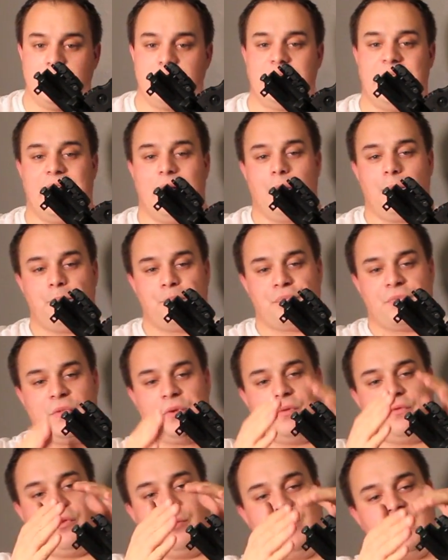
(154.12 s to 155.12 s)
Now,
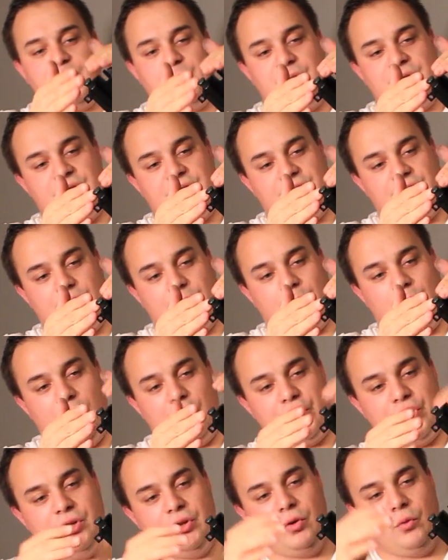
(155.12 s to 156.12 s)
from this particular
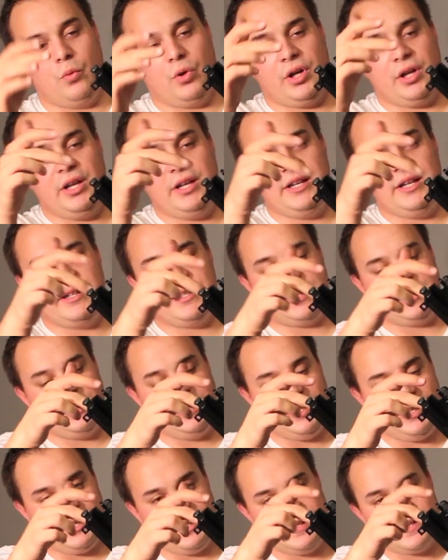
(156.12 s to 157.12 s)
portion, we're going to need to
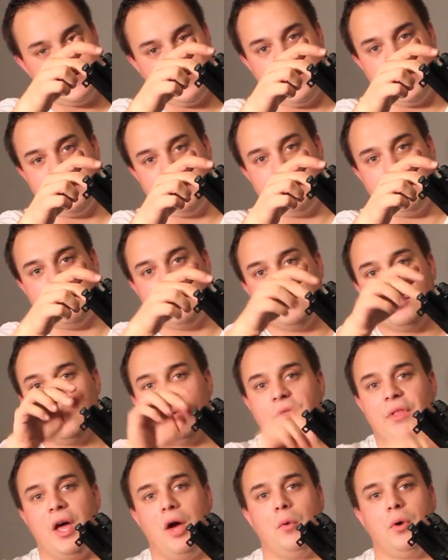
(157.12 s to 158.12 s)
clean inside of here.
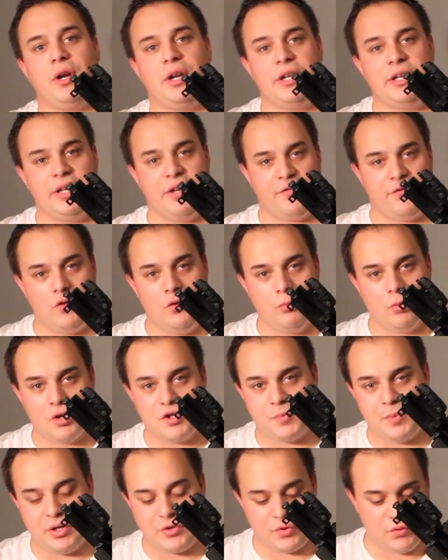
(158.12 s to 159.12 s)
With that, we're going to need a few more
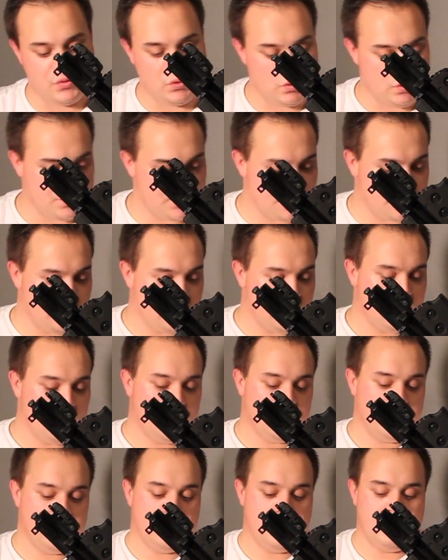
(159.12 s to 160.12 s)
special tools.
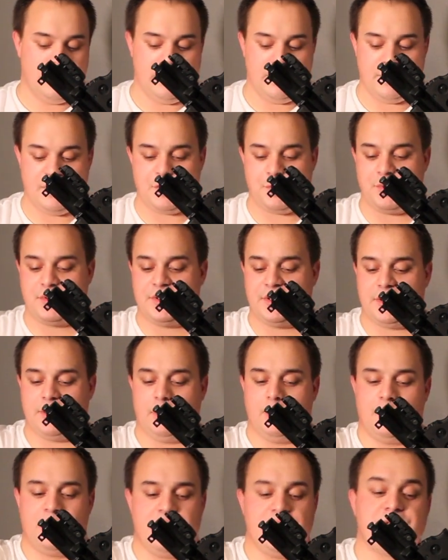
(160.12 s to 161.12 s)
This
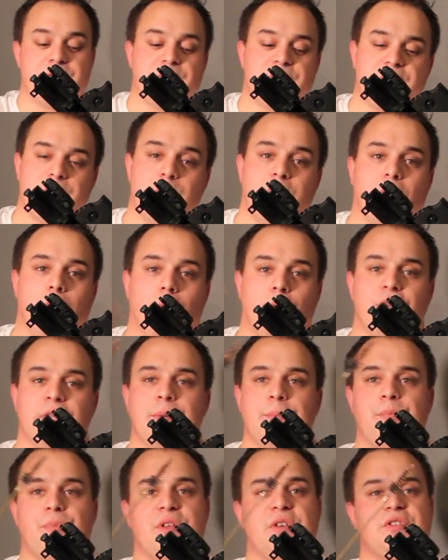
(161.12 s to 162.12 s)
particular piece you see me
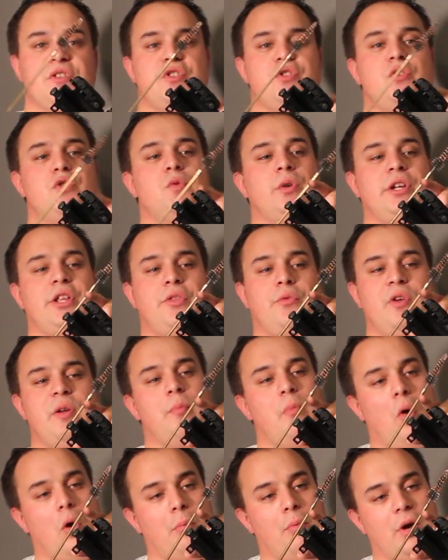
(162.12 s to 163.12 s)
holding is a 223
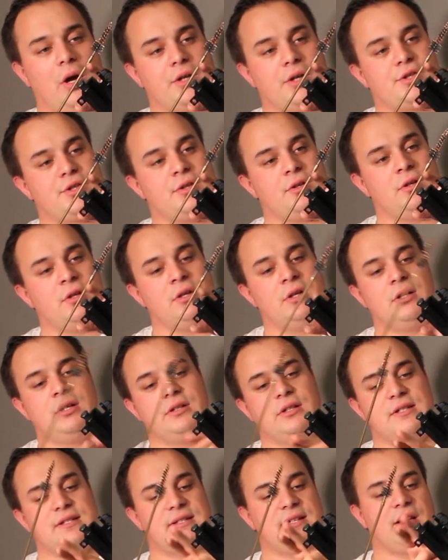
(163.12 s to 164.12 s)
bore brush.
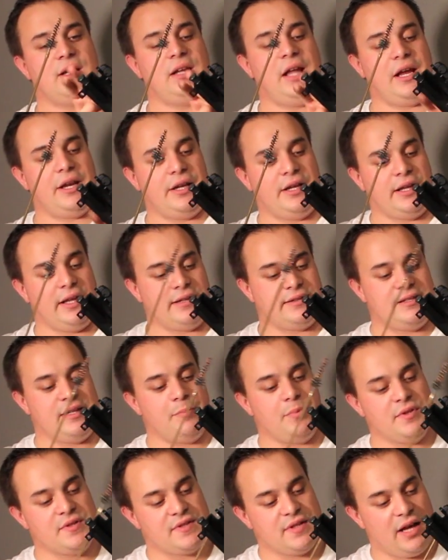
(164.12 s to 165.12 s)
This is going to allow you to get
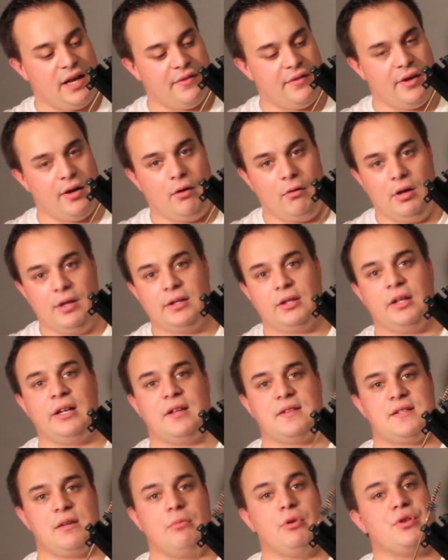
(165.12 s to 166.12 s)
deep inside there and clean
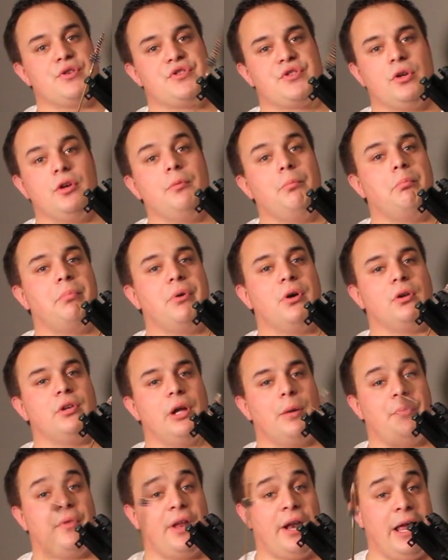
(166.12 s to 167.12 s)
out some of the soot and
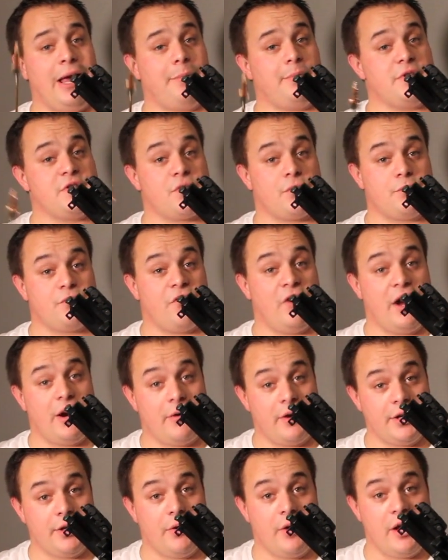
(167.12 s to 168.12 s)
buildup that happens from
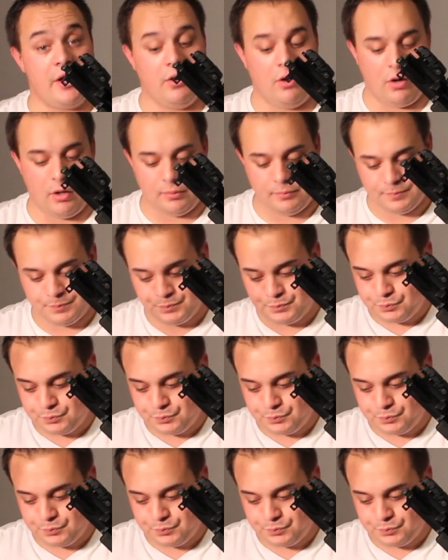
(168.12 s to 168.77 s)
firing your AR.